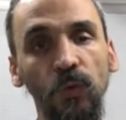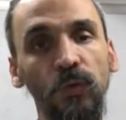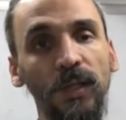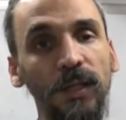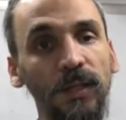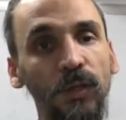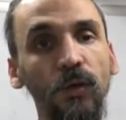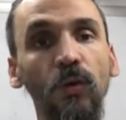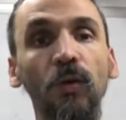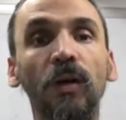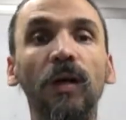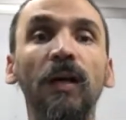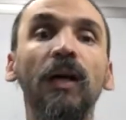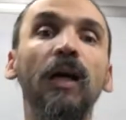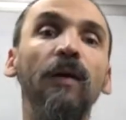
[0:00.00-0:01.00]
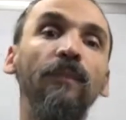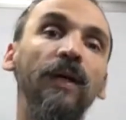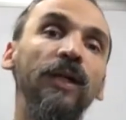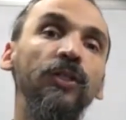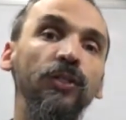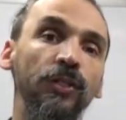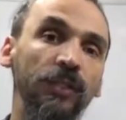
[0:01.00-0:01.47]
tell you how
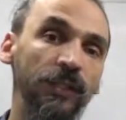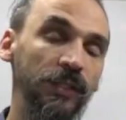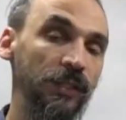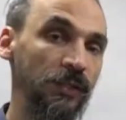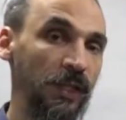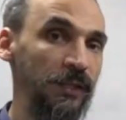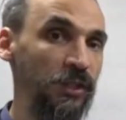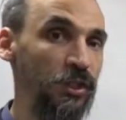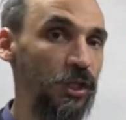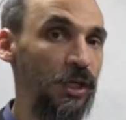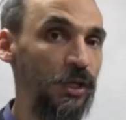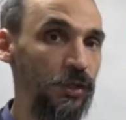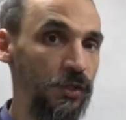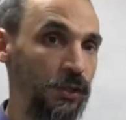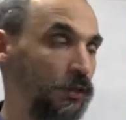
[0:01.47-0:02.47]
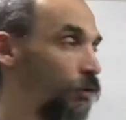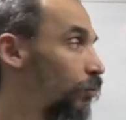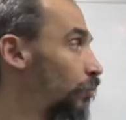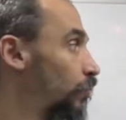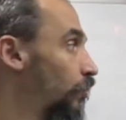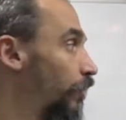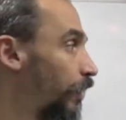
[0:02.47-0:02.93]
much you can charge
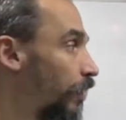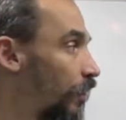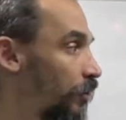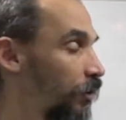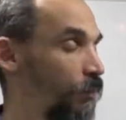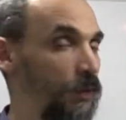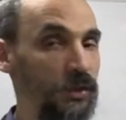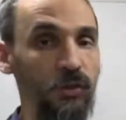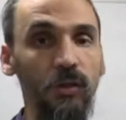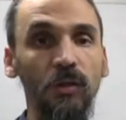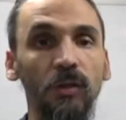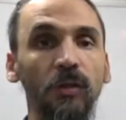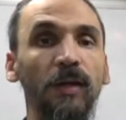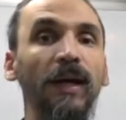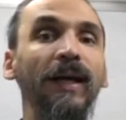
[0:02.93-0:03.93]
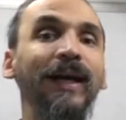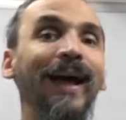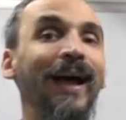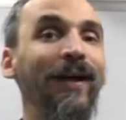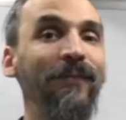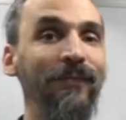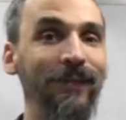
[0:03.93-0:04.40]
to the customer. So I
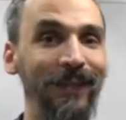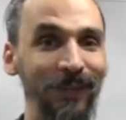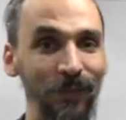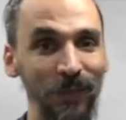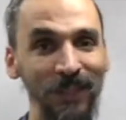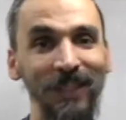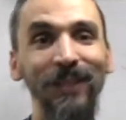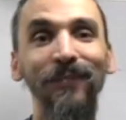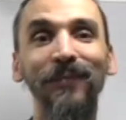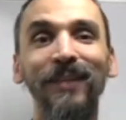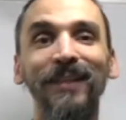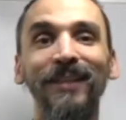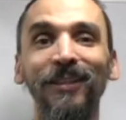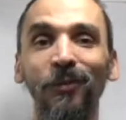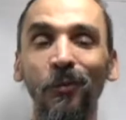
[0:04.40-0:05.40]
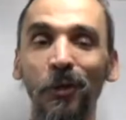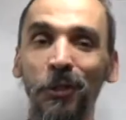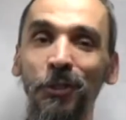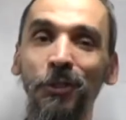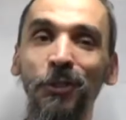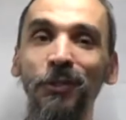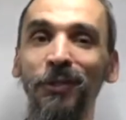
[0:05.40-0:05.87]
have received this
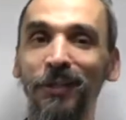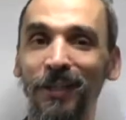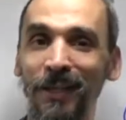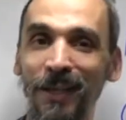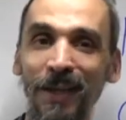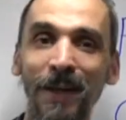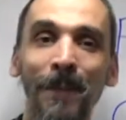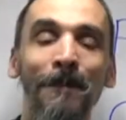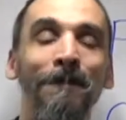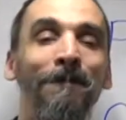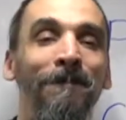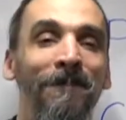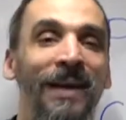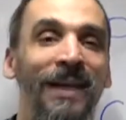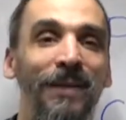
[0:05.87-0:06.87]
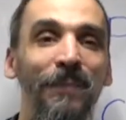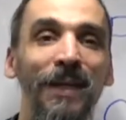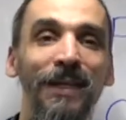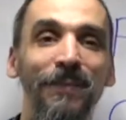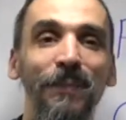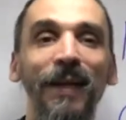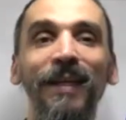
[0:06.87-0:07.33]
question many
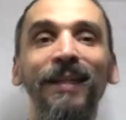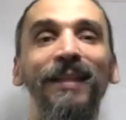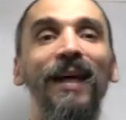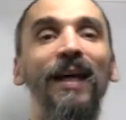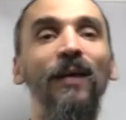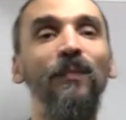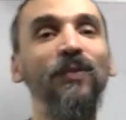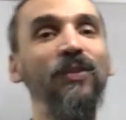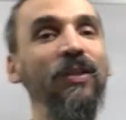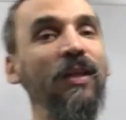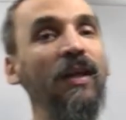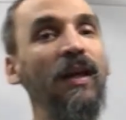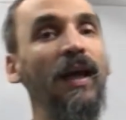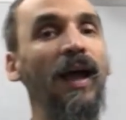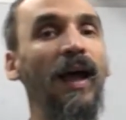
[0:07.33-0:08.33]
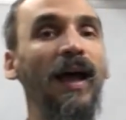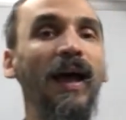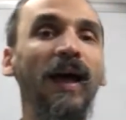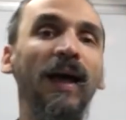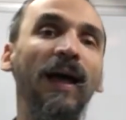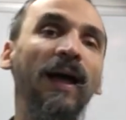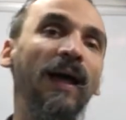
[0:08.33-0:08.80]
times,
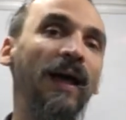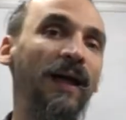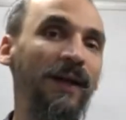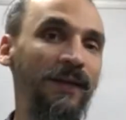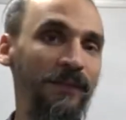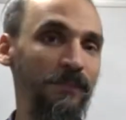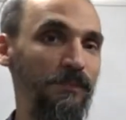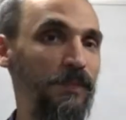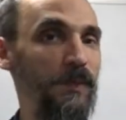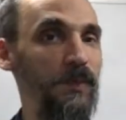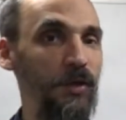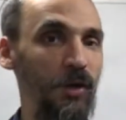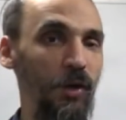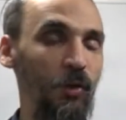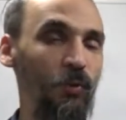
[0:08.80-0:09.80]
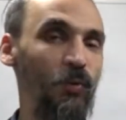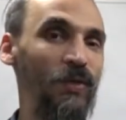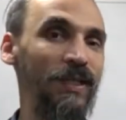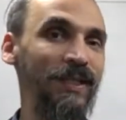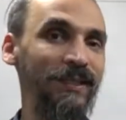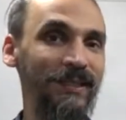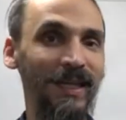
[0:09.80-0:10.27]
and people
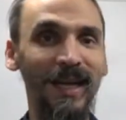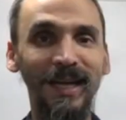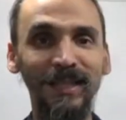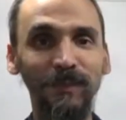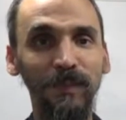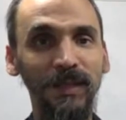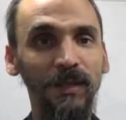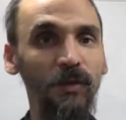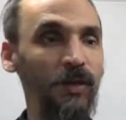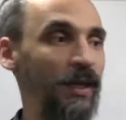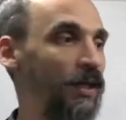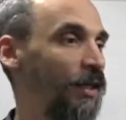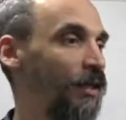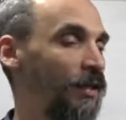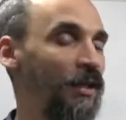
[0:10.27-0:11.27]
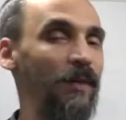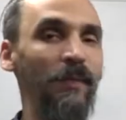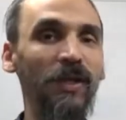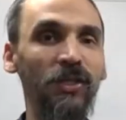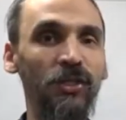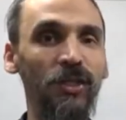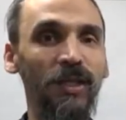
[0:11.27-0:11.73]
always ask me, okay, how
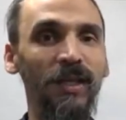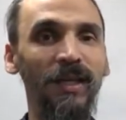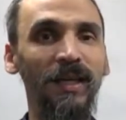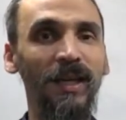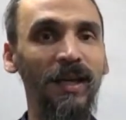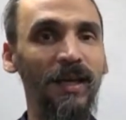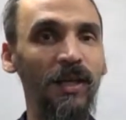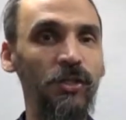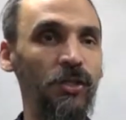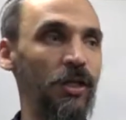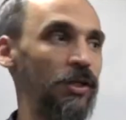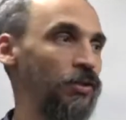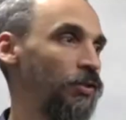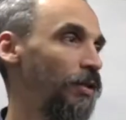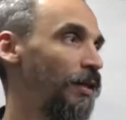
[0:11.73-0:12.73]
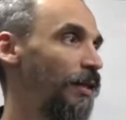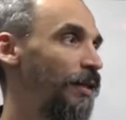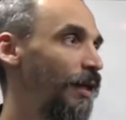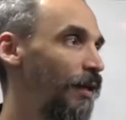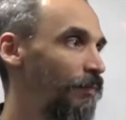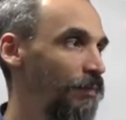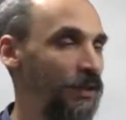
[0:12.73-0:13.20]
much can I charge? I
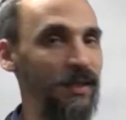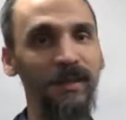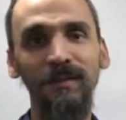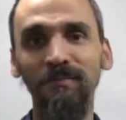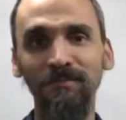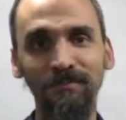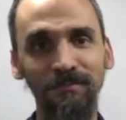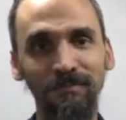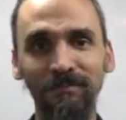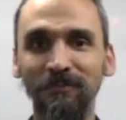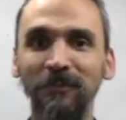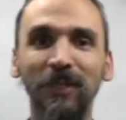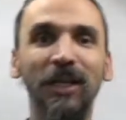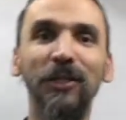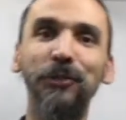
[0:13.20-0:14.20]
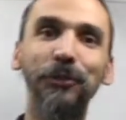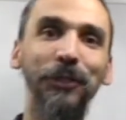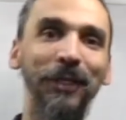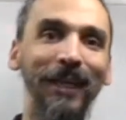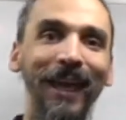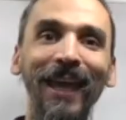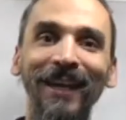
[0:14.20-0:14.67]
am in
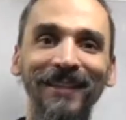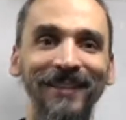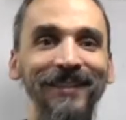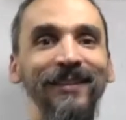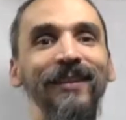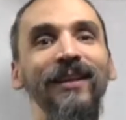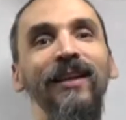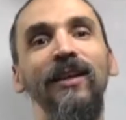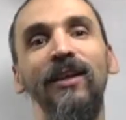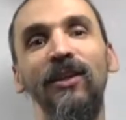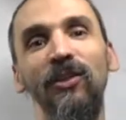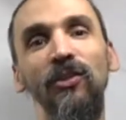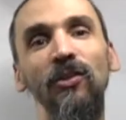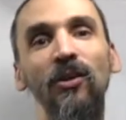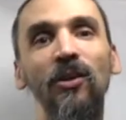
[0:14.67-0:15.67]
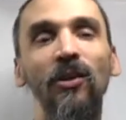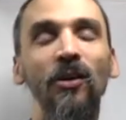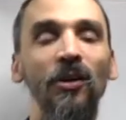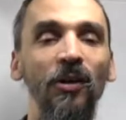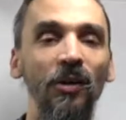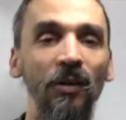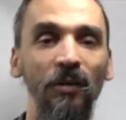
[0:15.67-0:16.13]
country X,
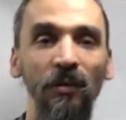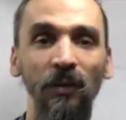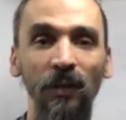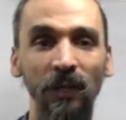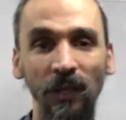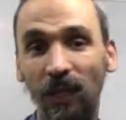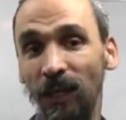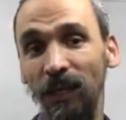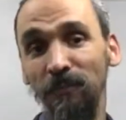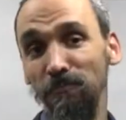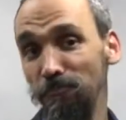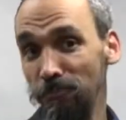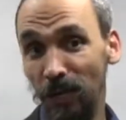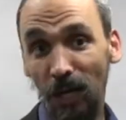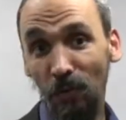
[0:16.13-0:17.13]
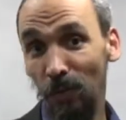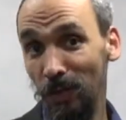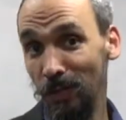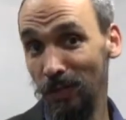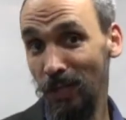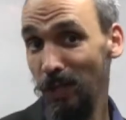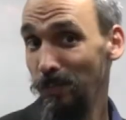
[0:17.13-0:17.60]
so
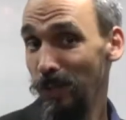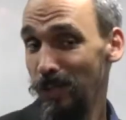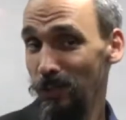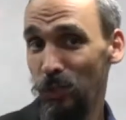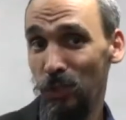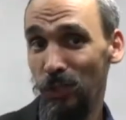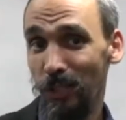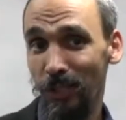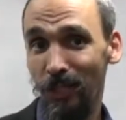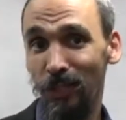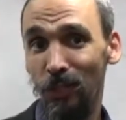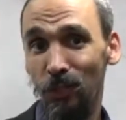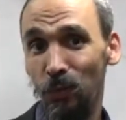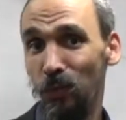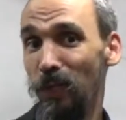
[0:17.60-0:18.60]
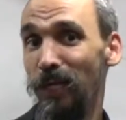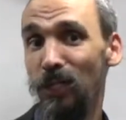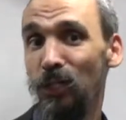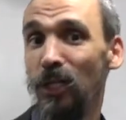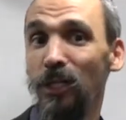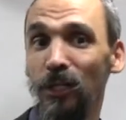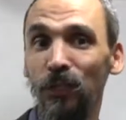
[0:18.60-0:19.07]
how much should I
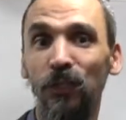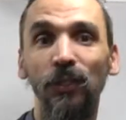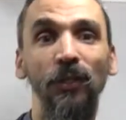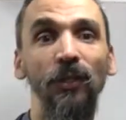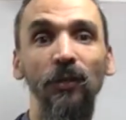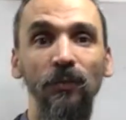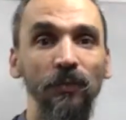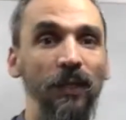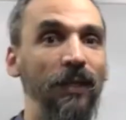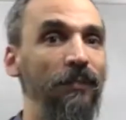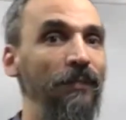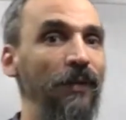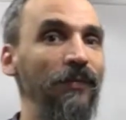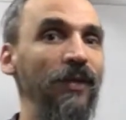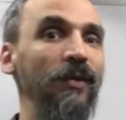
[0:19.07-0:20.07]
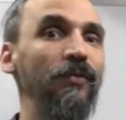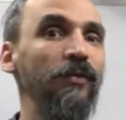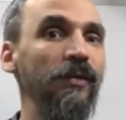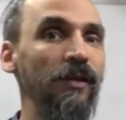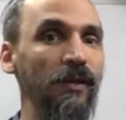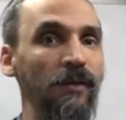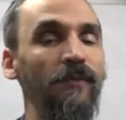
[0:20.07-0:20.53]
charge? You know, maybe
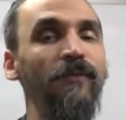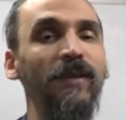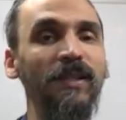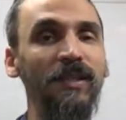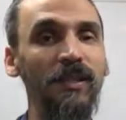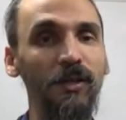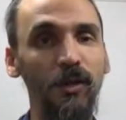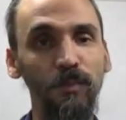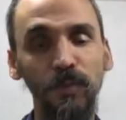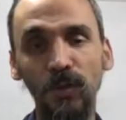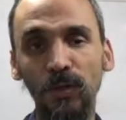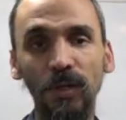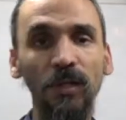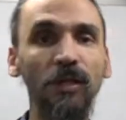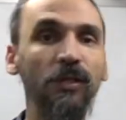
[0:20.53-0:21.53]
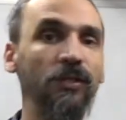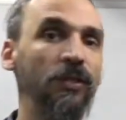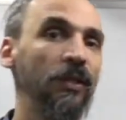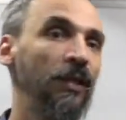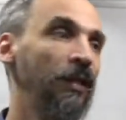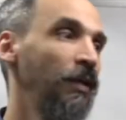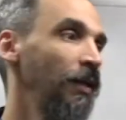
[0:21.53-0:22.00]
fixing computers,
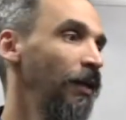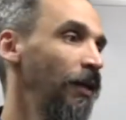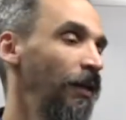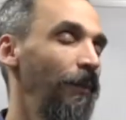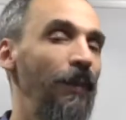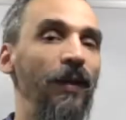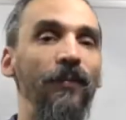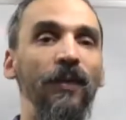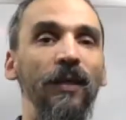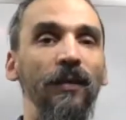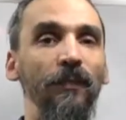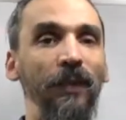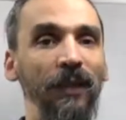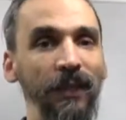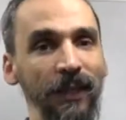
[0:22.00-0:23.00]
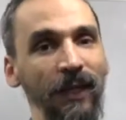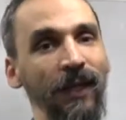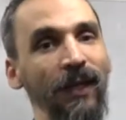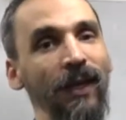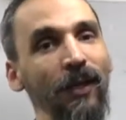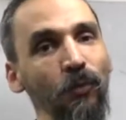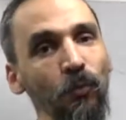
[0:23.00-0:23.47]
maybe building
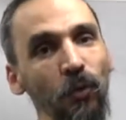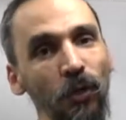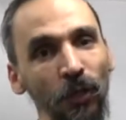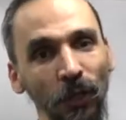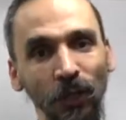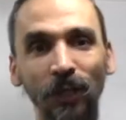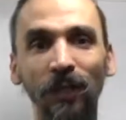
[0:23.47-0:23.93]
a network,